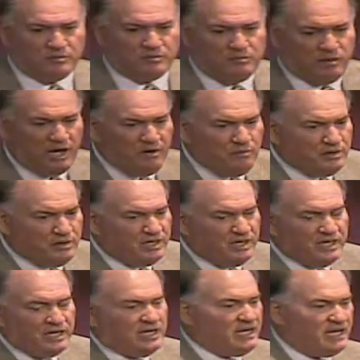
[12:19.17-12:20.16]
Why would
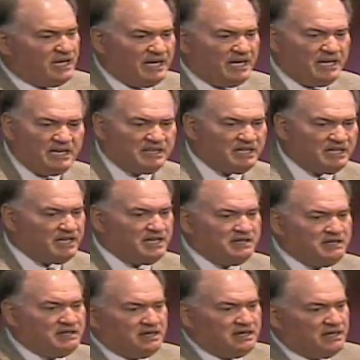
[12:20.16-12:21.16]
anything
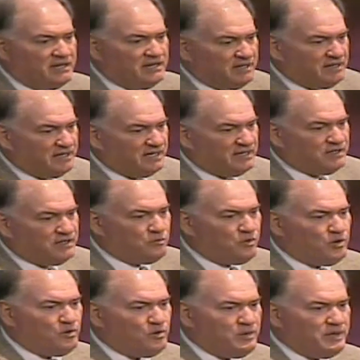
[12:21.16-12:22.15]
in the
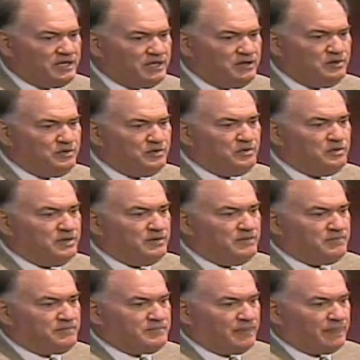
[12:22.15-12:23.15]
world we do
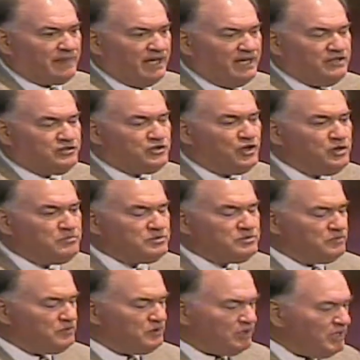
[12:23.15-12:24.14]
in terms of
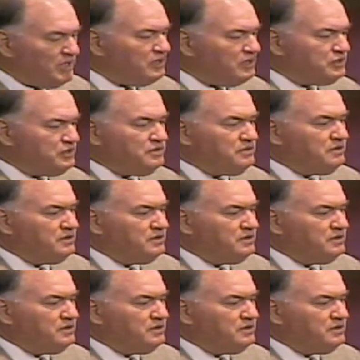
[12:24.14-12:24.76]
religion